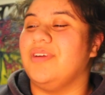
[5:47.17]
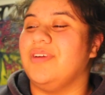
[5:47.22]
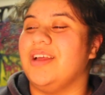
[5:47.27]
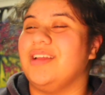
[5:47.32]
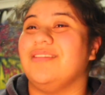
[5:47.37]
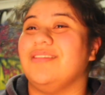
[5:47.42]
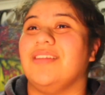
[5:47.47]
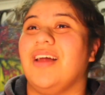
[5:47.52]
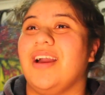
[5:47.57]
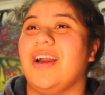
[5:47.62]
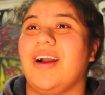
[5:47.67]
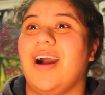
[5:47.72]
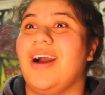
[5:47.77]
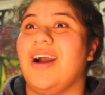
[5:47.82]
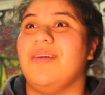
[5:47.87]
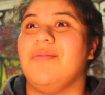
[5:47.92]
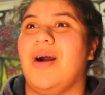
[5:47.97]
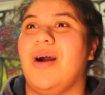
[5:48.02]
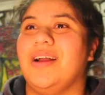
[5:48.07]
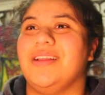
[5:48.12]
And like,
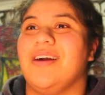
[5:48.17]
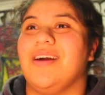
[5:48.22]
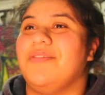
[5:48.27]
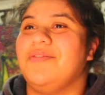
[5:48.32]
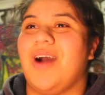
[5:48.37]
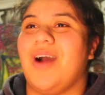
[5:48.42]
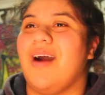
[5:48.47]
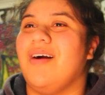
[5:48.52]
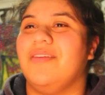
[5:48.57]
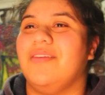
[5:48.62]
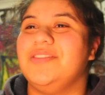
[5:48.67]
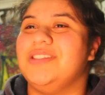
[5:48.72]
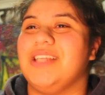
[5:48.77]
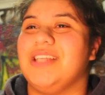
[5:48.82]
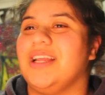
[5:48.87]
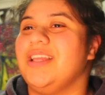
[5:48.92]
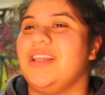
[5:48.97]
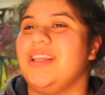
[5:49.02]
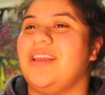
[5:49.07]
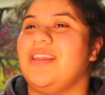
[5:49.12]
I, I, haven't, I haven't
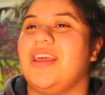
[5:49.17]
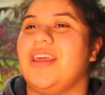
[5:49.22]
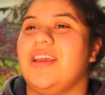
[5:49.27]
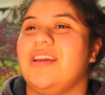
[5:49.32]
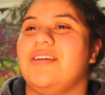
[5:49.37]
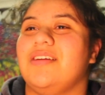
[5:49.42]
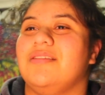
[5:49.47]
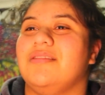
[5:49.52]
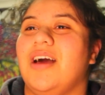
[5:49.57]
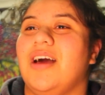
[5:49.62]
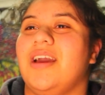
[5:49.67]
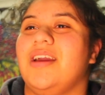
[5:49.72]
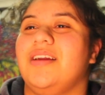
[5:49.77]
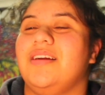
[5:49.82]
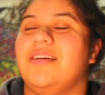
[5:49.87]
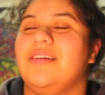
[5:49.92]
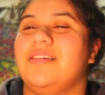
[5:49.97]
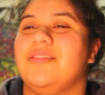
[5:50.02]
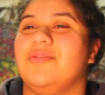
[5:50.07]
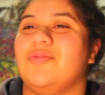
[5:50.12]
done anything.
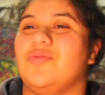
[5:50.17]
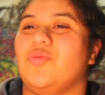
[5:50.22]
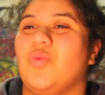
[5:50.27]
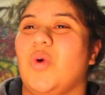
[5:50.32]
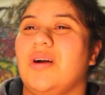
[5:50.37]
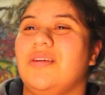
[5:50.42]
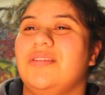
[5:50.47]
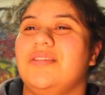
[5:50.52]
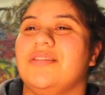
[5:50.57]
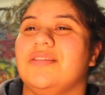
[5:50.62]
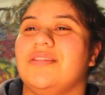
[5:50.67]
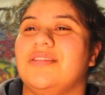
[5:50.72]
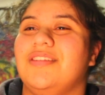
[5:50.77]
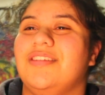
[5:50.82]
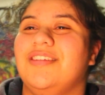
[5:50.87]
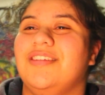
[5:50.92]
Like, what?